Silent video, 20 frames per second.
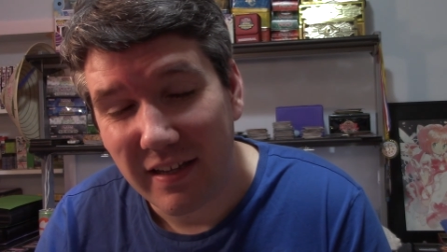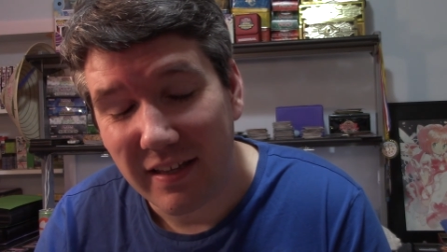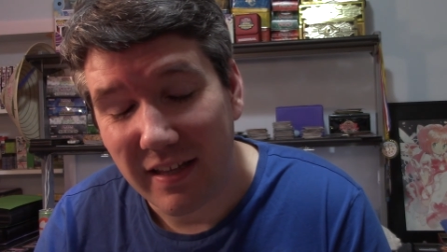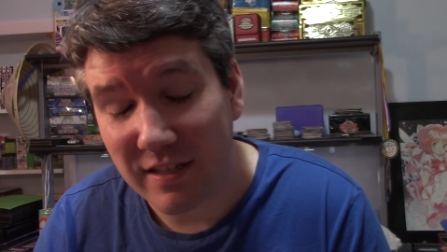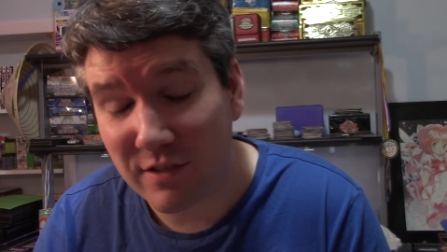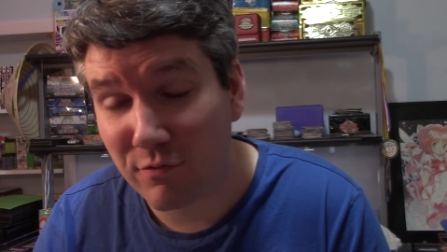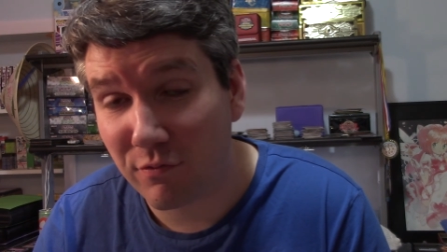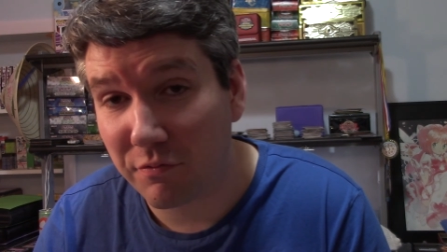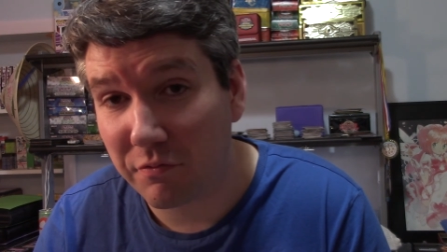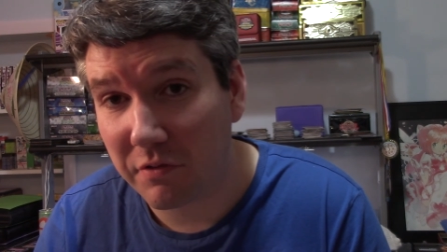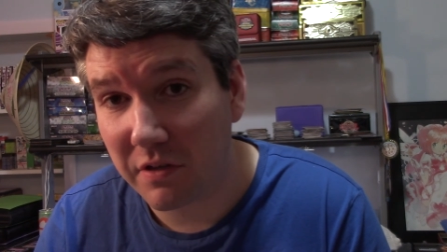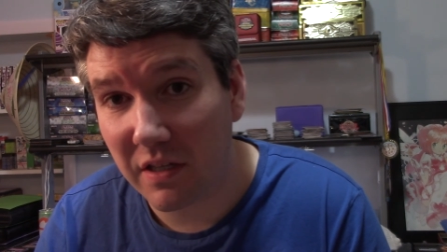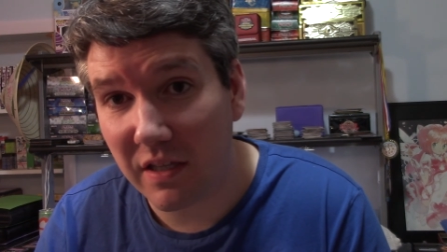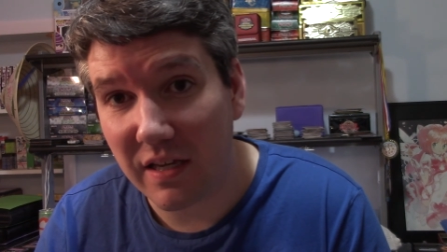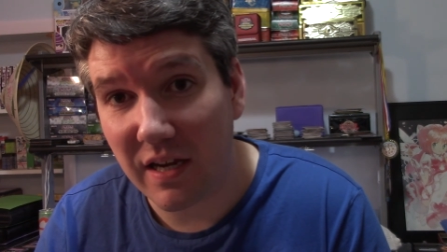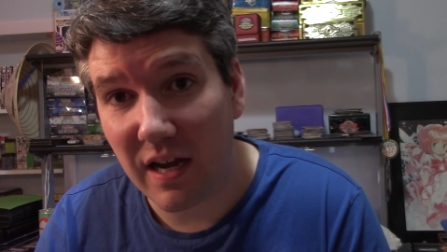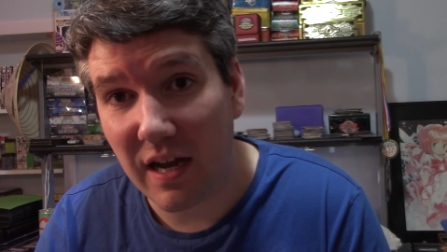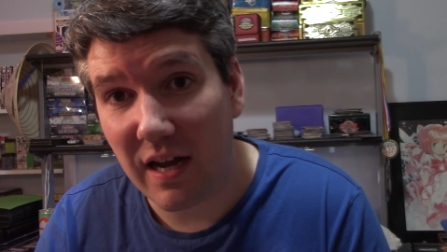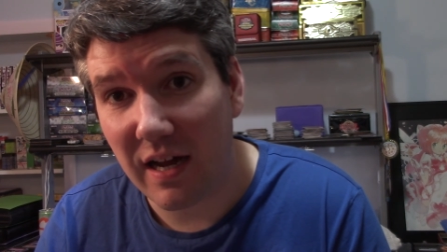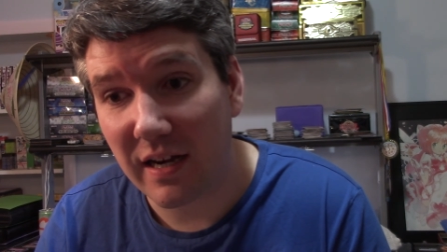That's
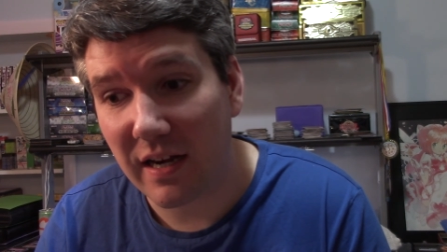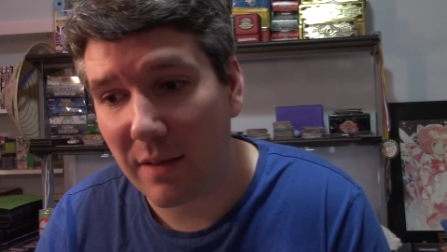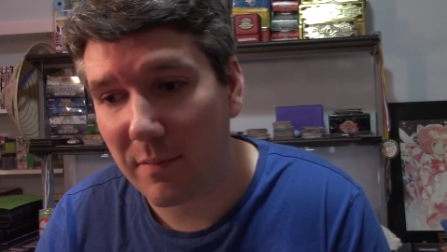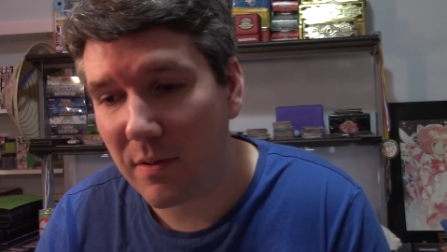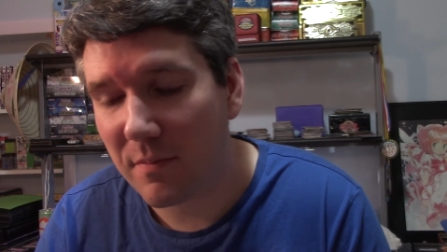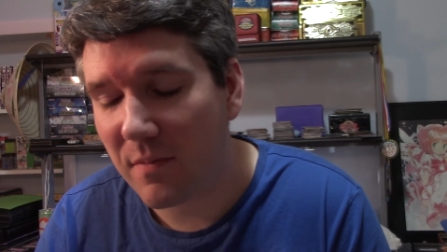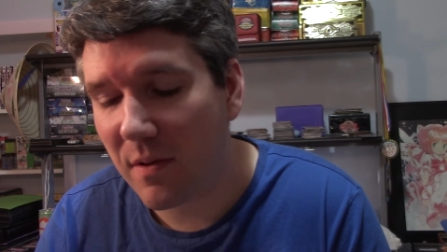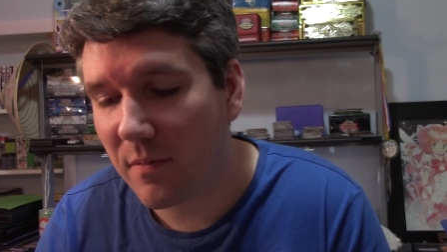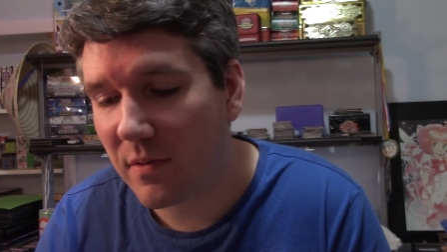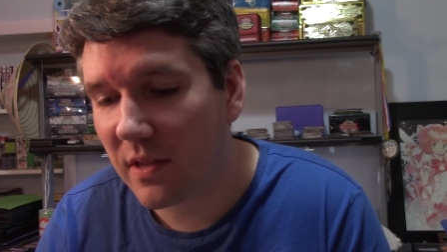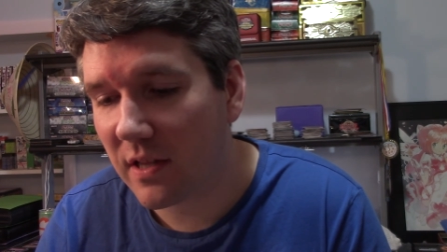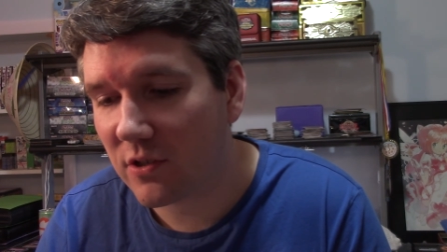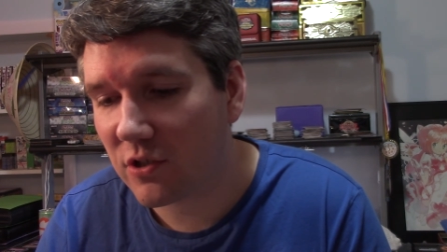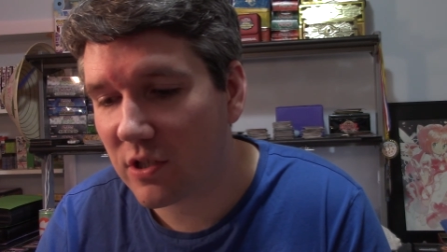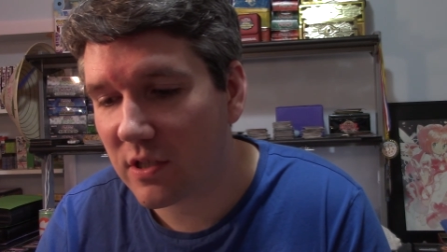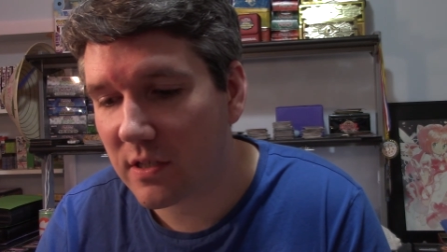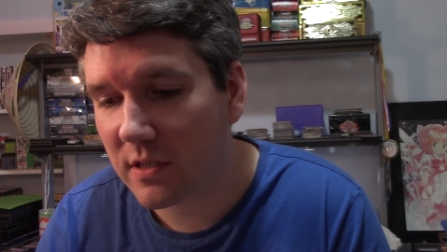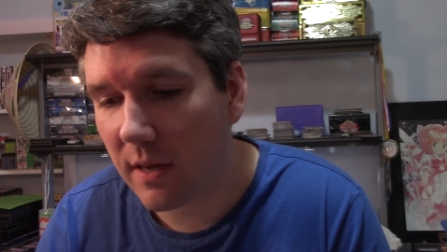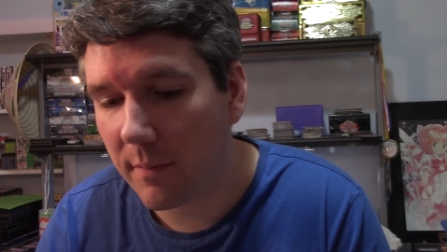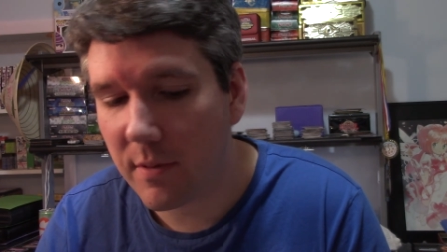really odd. I mean, maybe that's
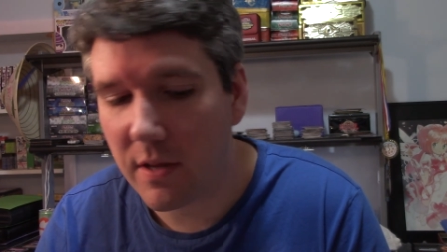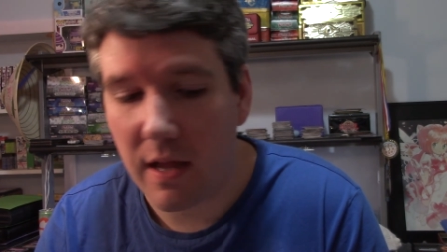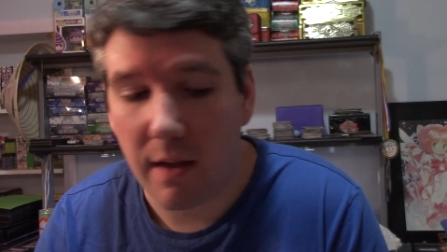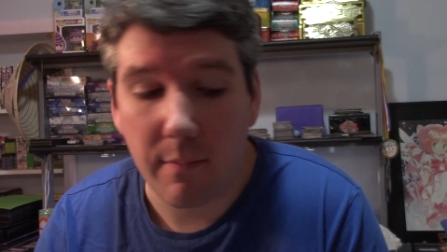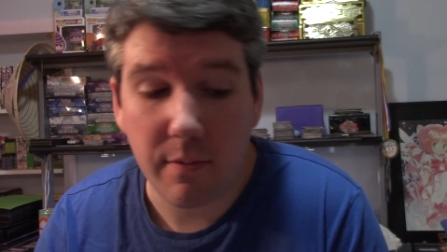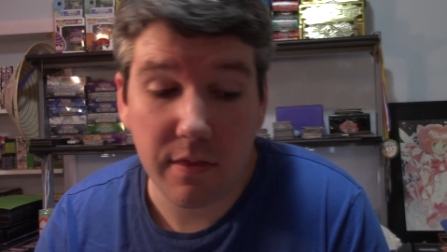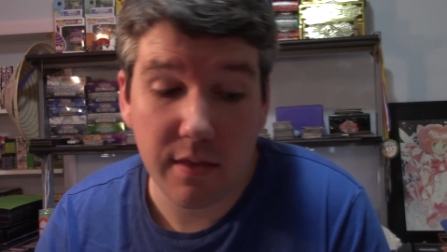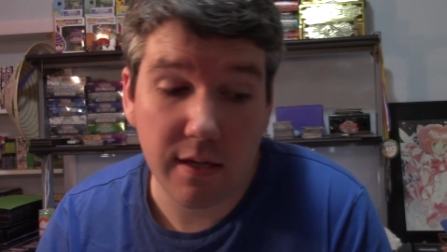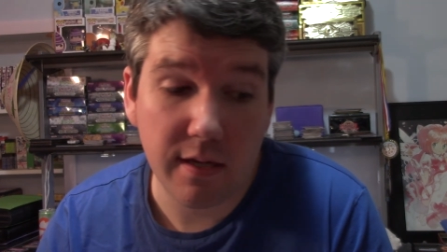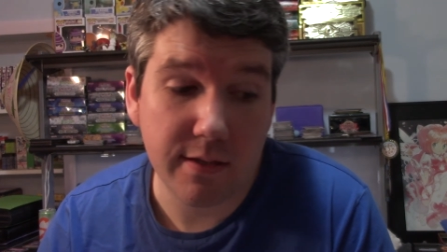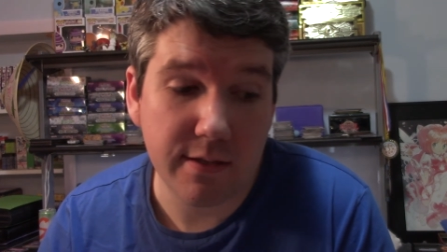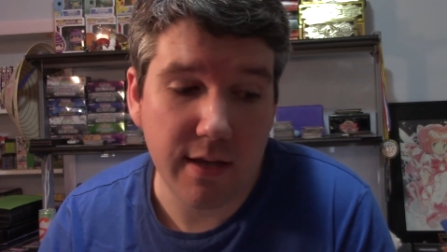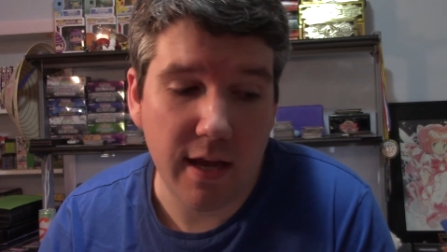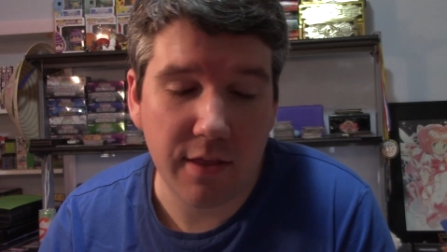just. I mean, I think it's.